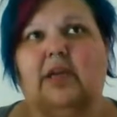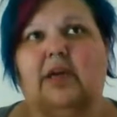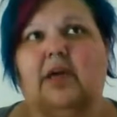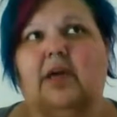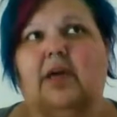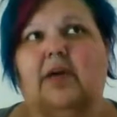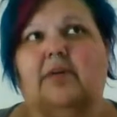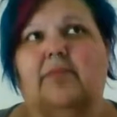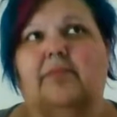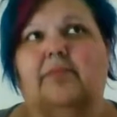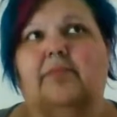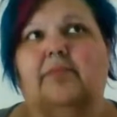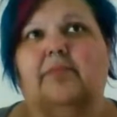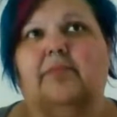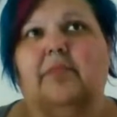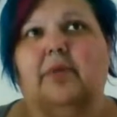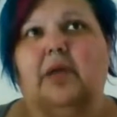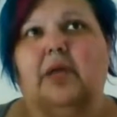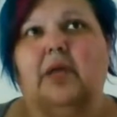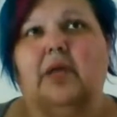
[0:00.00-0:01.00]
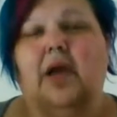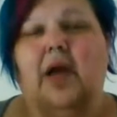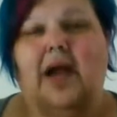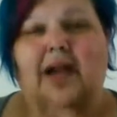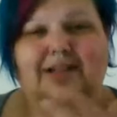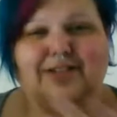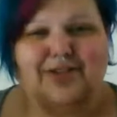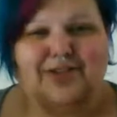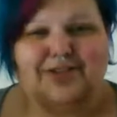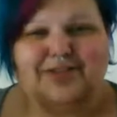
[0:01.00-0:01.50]
I
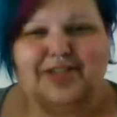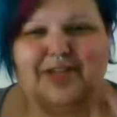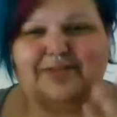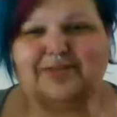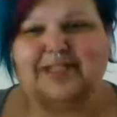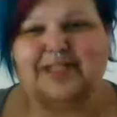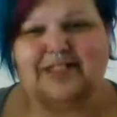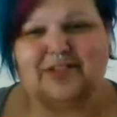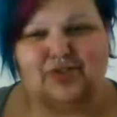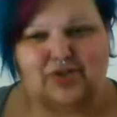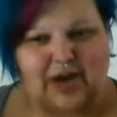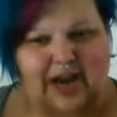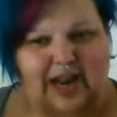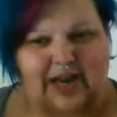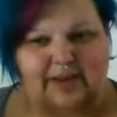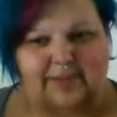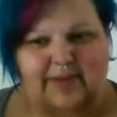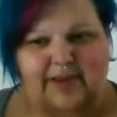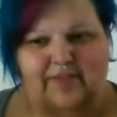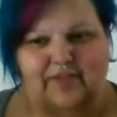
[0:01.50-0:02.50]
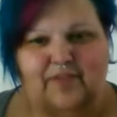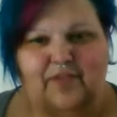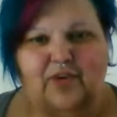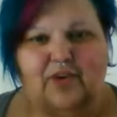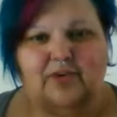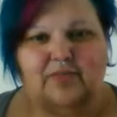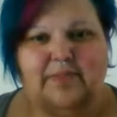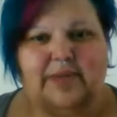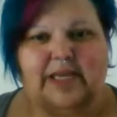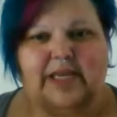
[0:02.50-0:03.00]
told you I was going to track my
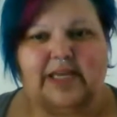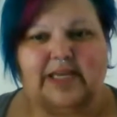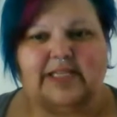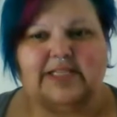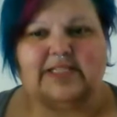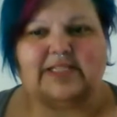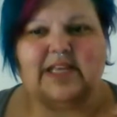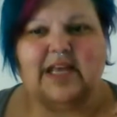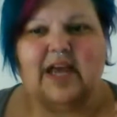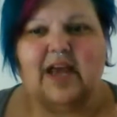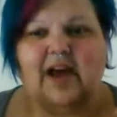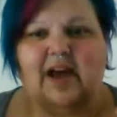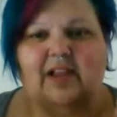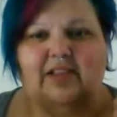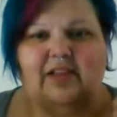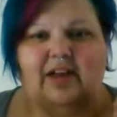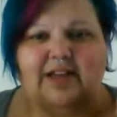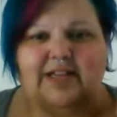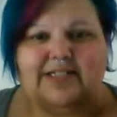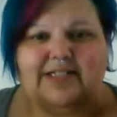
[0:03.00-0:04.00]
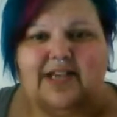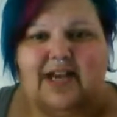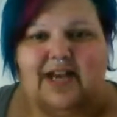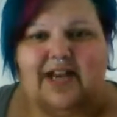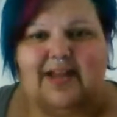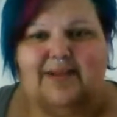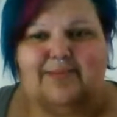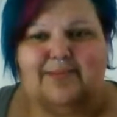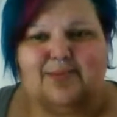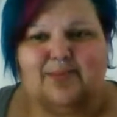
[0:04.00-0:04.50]
food because a lot of
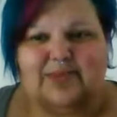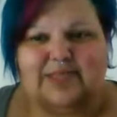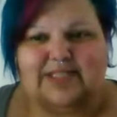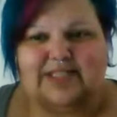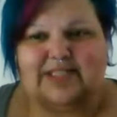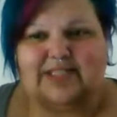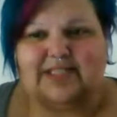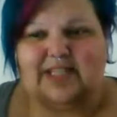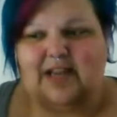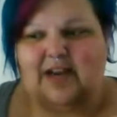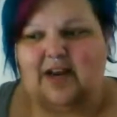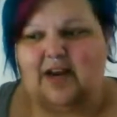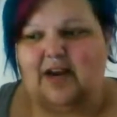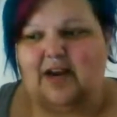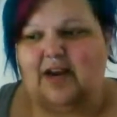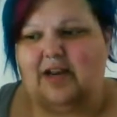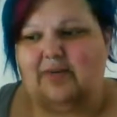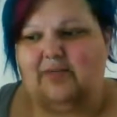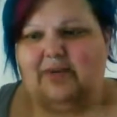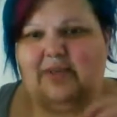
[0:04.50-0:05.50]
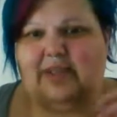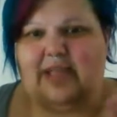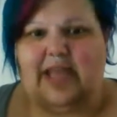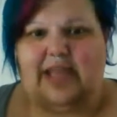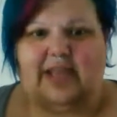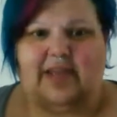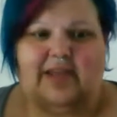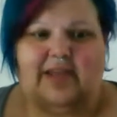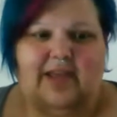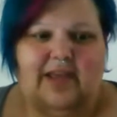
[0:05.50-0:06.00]
times we sit there and we
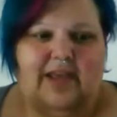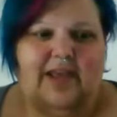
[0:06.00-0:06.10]
like,